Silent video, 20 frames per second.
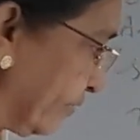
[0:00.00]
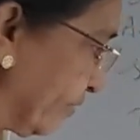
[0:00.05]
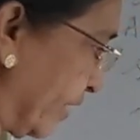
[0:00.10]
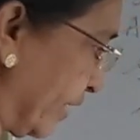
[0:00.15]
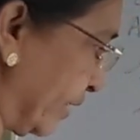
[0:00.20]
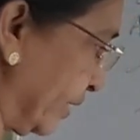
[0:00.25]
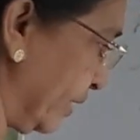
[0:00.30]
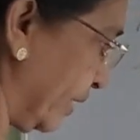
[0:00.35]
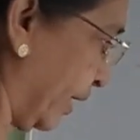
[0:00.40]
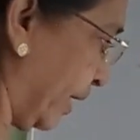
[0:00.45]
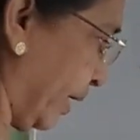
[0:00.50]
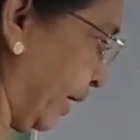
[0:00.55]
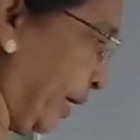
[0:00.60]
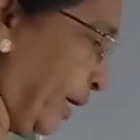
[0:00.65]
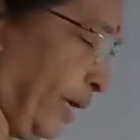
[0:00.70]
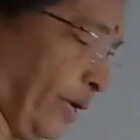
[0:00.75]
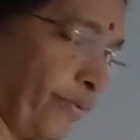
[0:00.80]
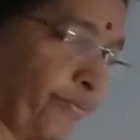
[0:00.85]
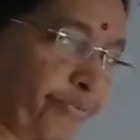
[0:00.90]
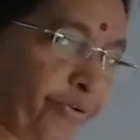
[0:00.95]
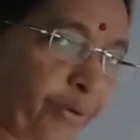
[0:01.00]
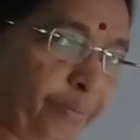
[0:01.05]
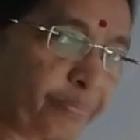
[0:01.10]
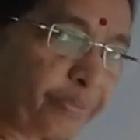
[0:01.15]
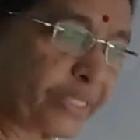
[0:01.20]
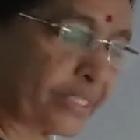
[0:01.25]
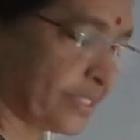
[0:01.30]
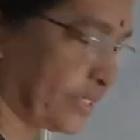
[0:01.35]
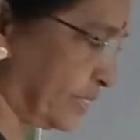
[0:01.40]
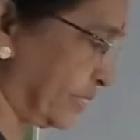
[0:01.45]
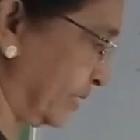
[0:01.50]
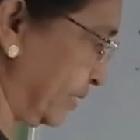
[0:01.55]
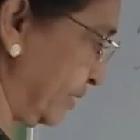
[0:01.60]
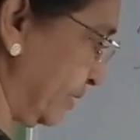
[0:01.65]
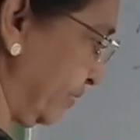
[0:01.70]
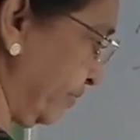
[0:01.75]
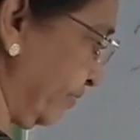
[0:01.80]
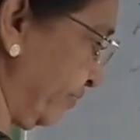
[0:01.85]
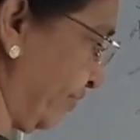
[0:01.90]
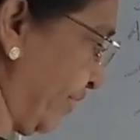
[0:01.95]
one from this
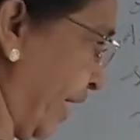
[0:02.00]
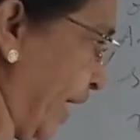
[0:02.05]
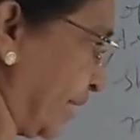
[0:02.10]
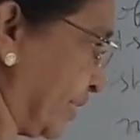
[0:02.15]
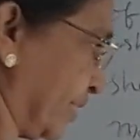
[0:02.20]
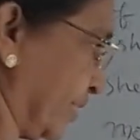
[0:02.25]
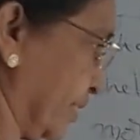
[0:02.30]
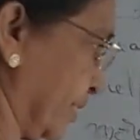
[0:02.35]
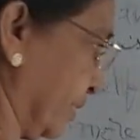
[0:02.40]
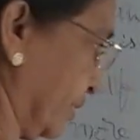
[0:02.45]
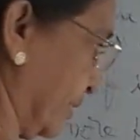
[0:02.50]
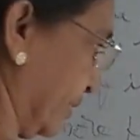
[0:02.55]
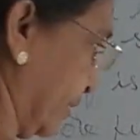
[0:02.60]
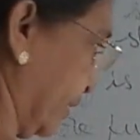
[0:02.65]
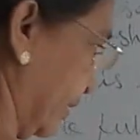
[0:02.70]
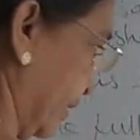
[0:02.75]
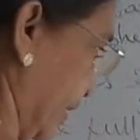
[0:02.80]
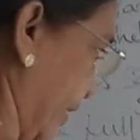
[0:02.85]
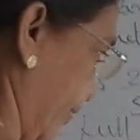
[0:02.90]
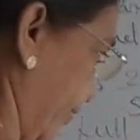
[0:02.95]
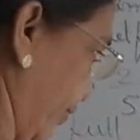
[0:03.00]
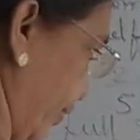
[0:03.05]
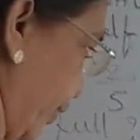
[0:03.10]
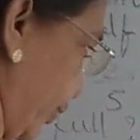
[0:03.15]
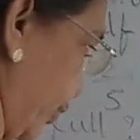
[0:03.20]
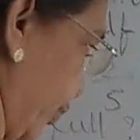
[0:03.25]
fraction. Therefore